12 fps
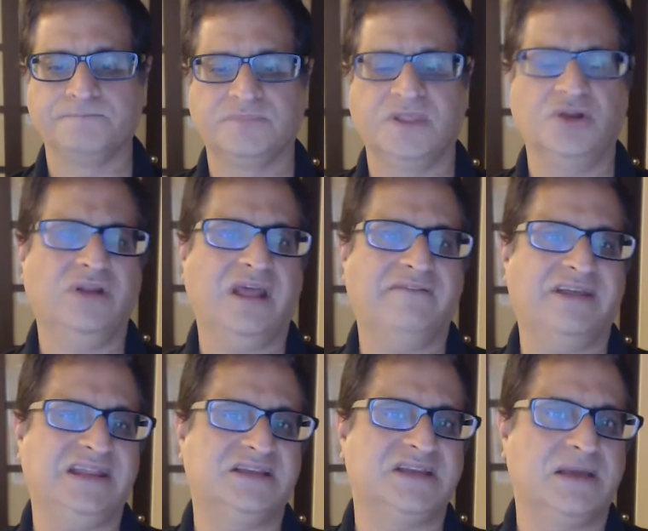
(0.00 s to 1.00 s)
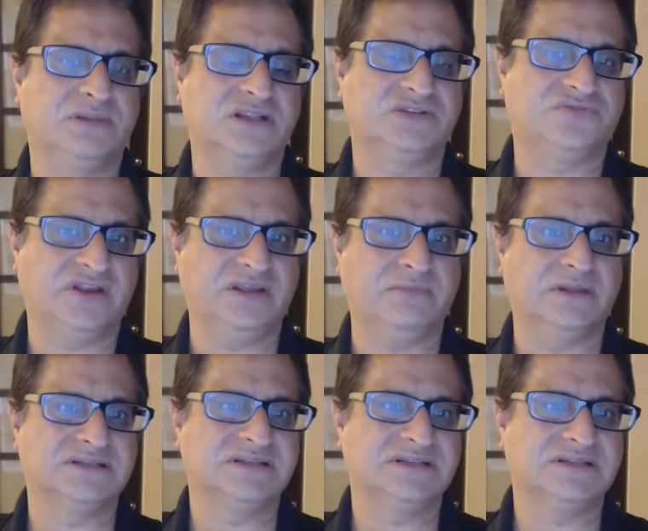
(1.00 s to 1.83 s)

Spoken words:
They don't have any templates for emails.